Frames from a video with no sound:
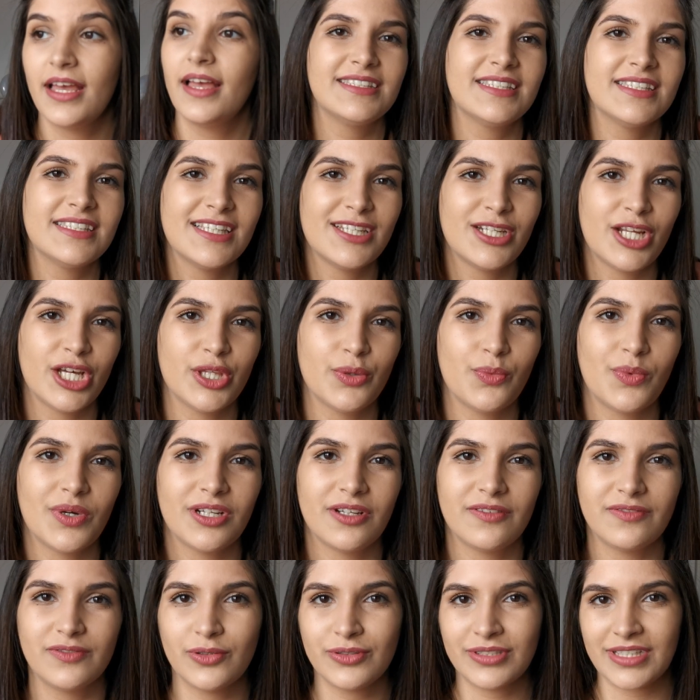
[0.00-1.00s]
This is another
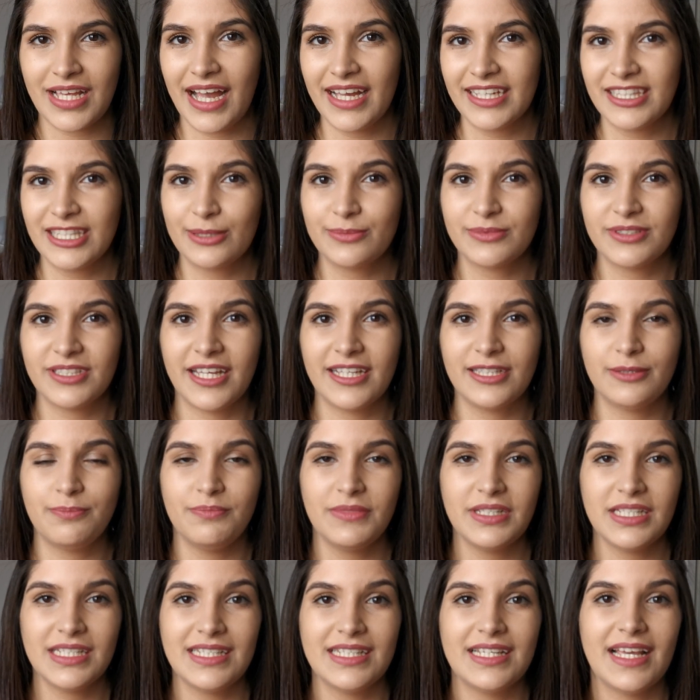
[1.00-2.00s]
one of those items that
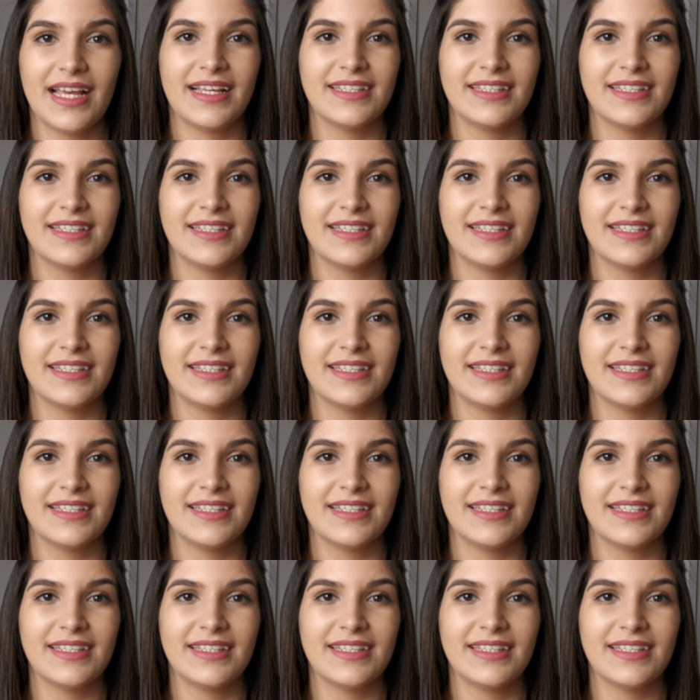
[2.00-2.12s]
me